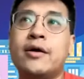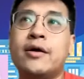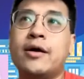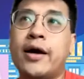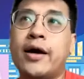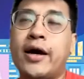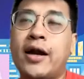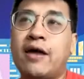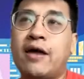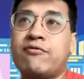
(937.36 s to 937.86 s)

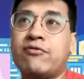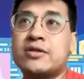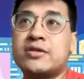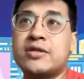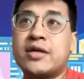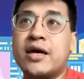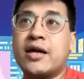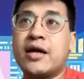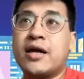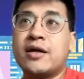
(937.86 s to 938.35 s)
And I have to
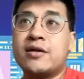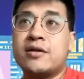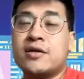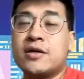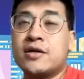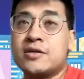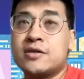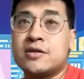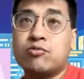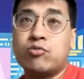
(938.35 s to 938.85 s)
say that in
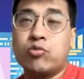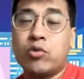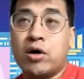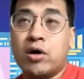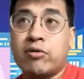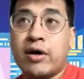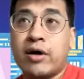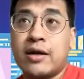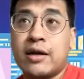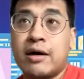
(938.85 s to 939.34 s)
this
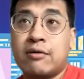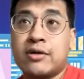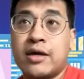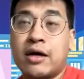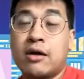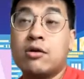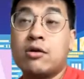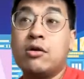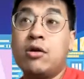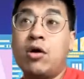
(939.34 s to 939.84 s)
world right now, there
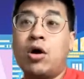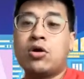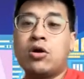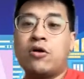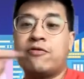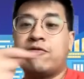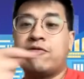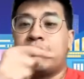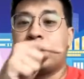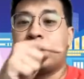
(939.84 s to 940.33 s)
are a lot
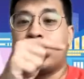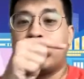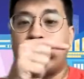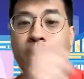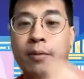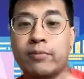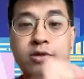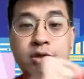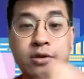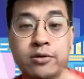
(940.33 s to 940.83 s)
of
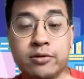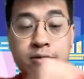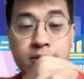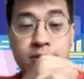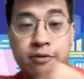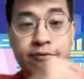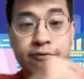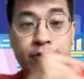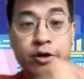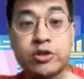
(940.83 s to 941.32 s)
option
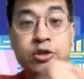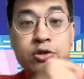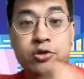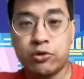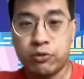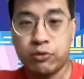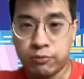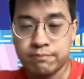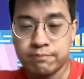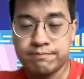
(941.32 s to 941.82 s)
version
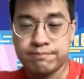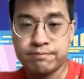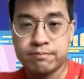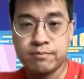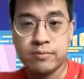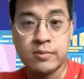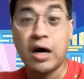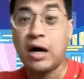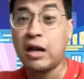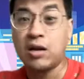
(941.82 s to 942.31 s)
2,
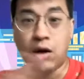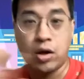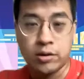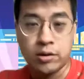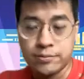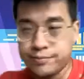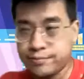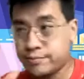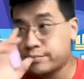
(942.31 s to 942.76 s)
a lot.